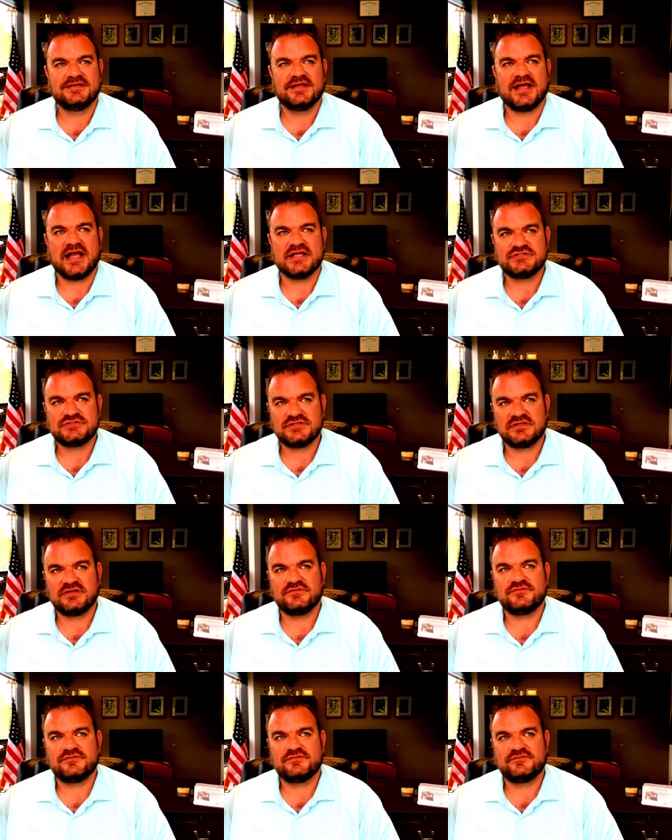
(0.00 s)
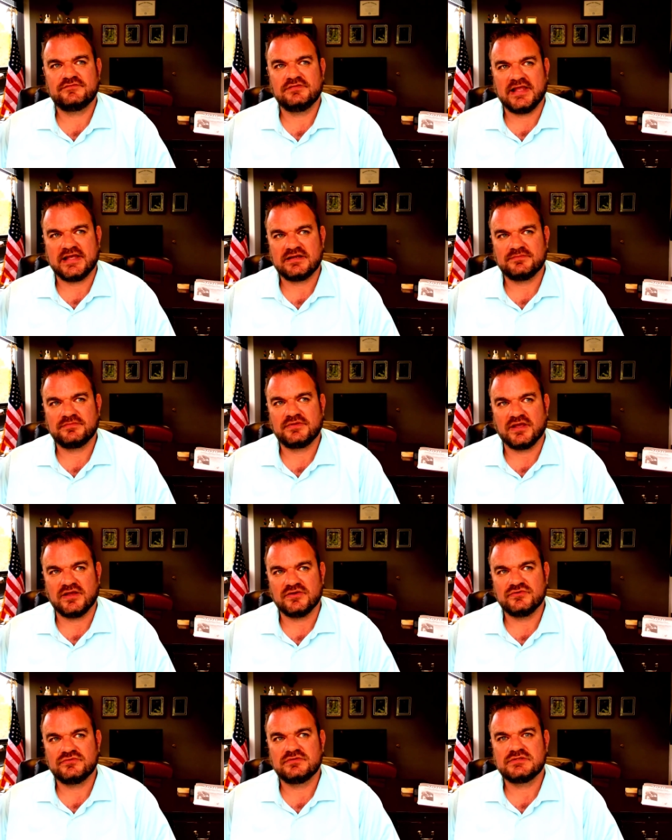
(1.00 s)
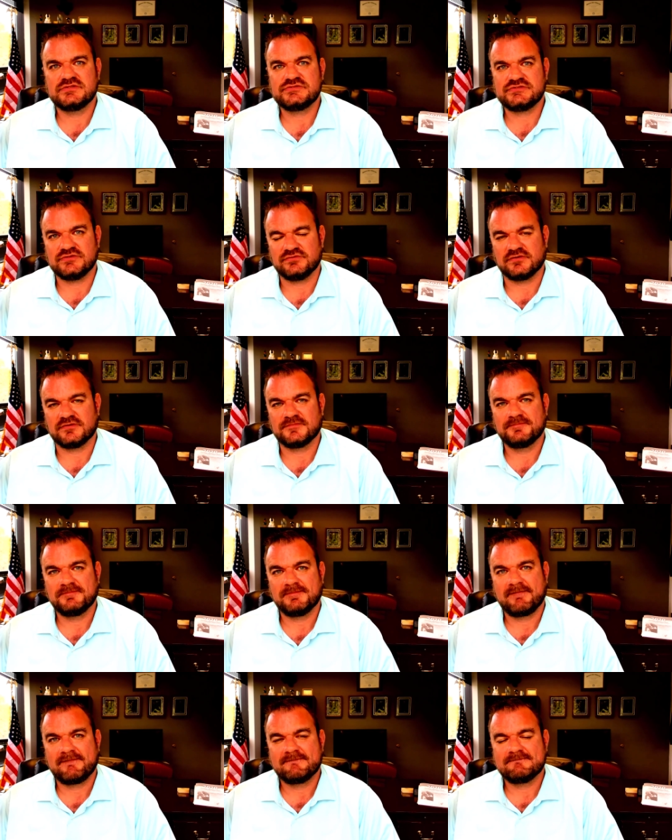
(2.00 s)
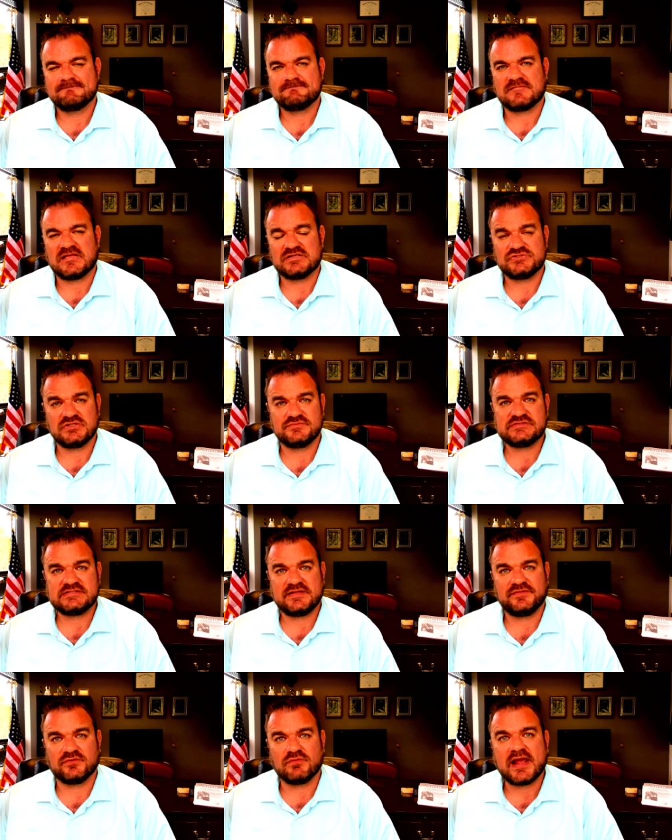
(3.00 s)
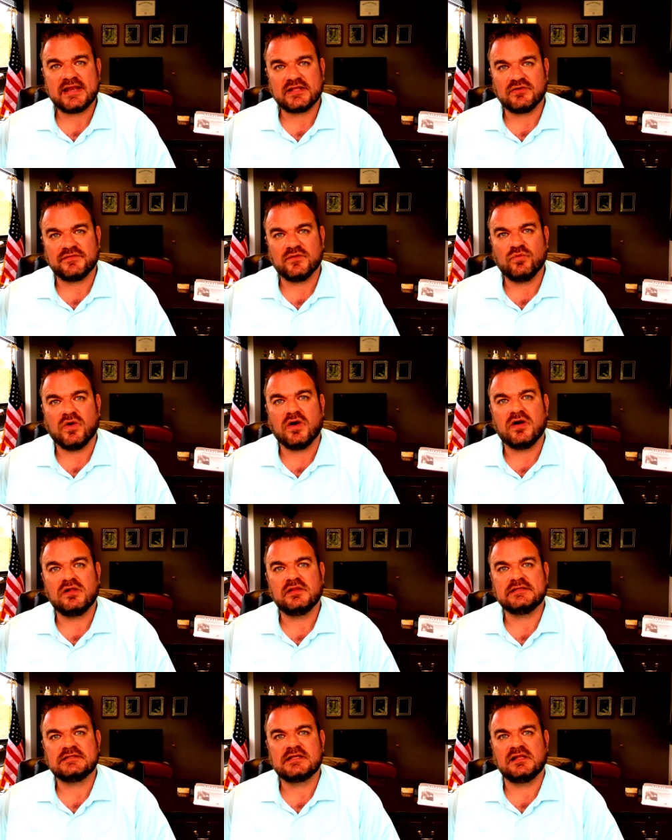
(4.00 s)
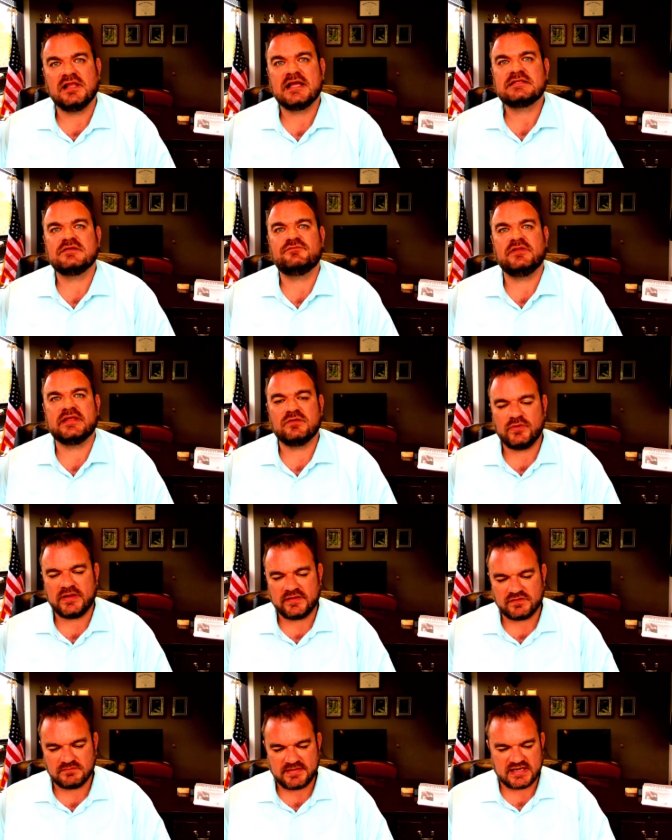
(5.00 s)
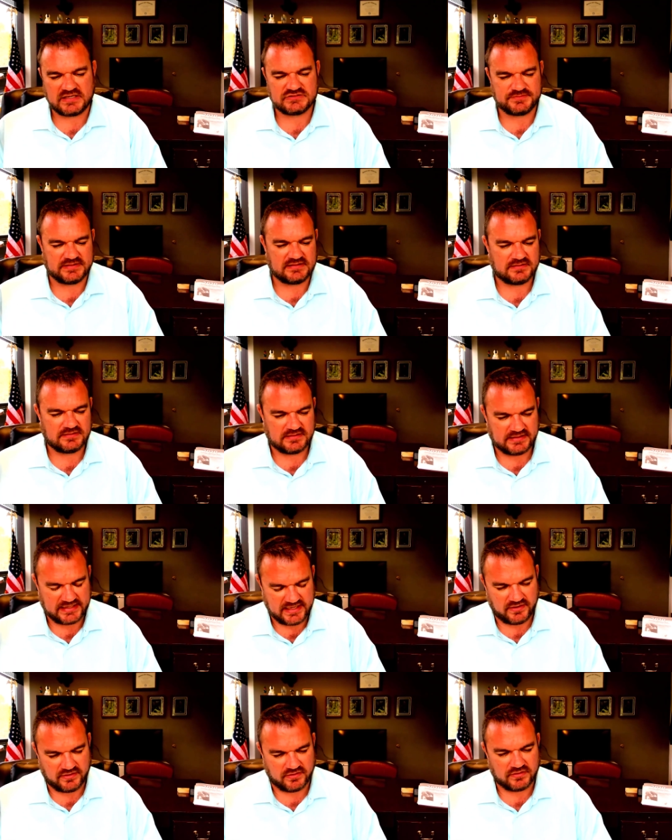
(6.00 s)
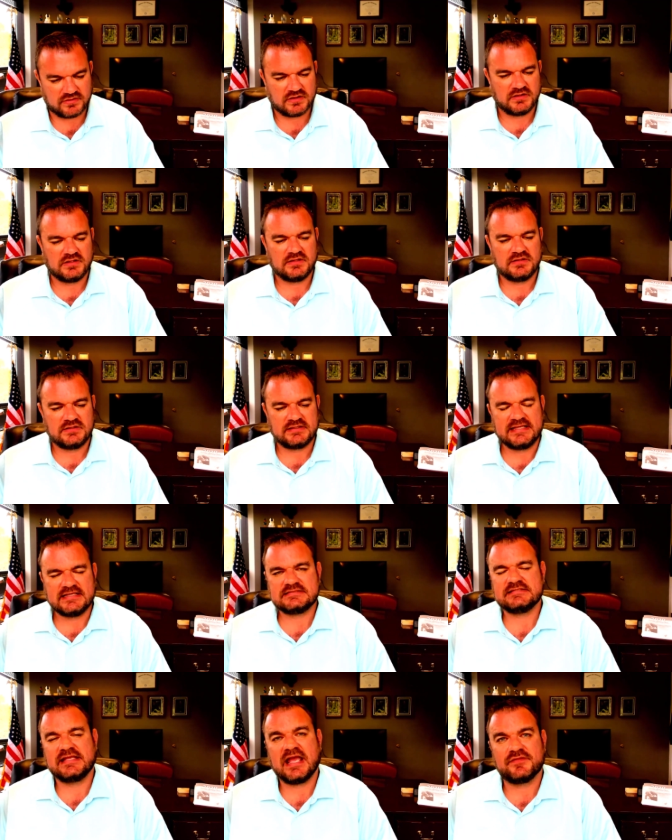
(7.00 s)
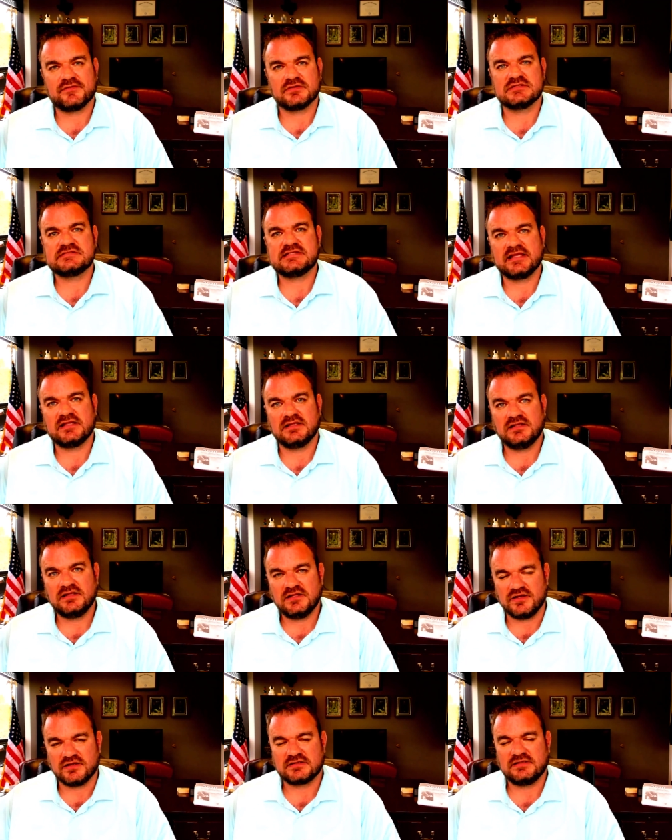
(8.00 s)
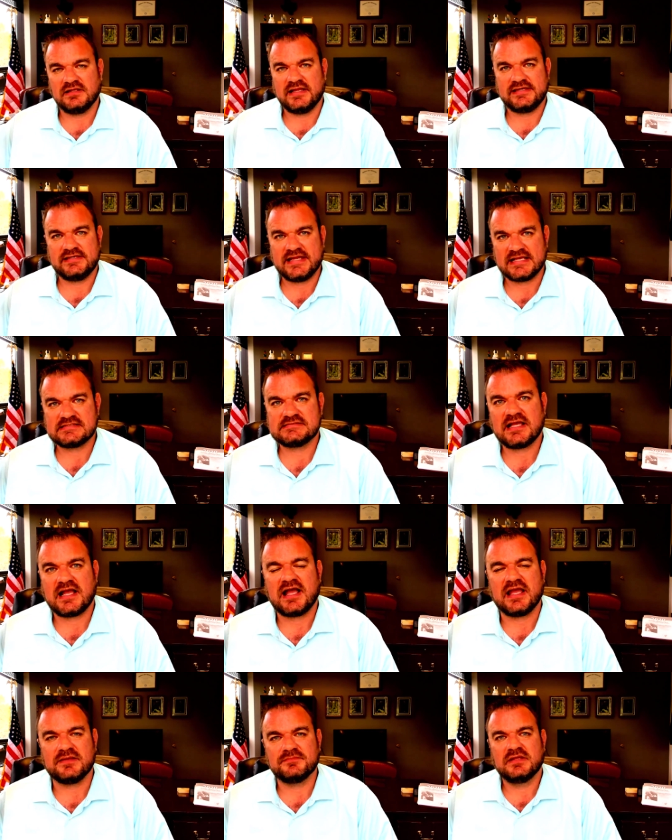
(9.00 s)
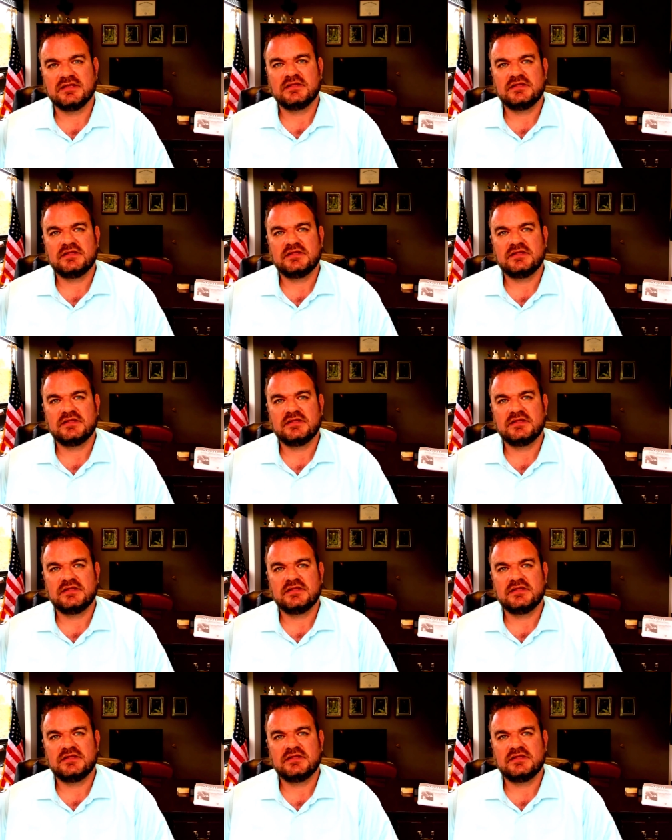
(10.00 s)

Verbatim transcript: I should have let him go sooner. I should have seen the writing on the wall. And collectively, we in the management here get together and say, look, next time,